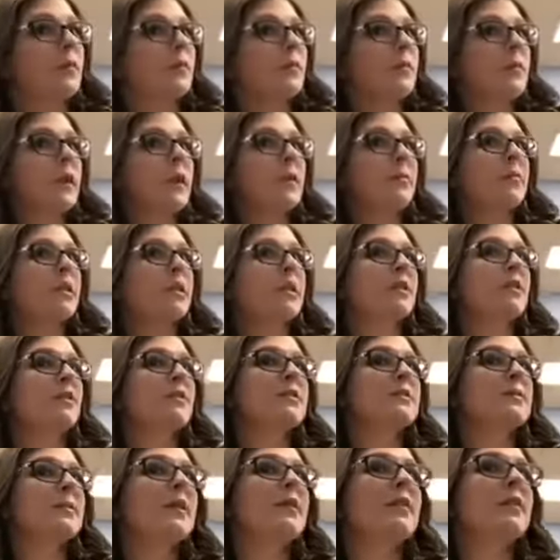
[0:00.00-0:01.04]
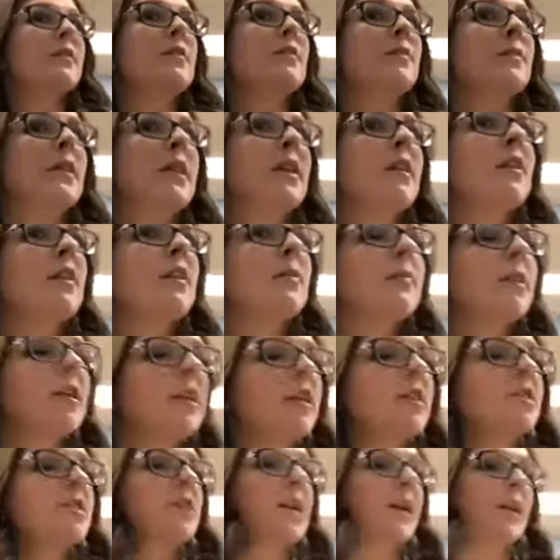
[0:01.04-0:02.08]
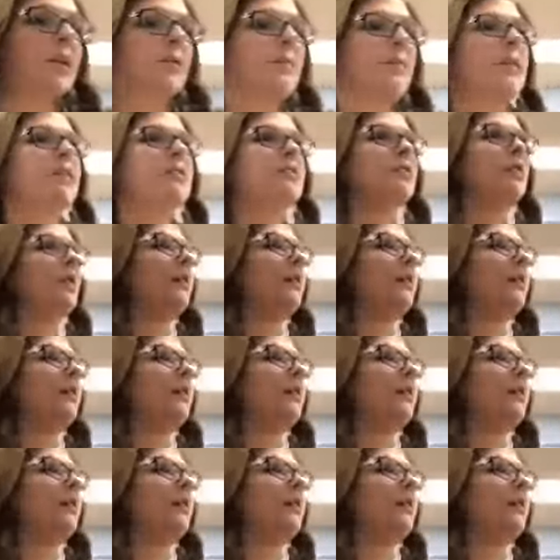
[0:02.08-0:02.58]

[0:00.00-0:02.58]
But I'm gonna use my little mirror and I'm gonna check and make sure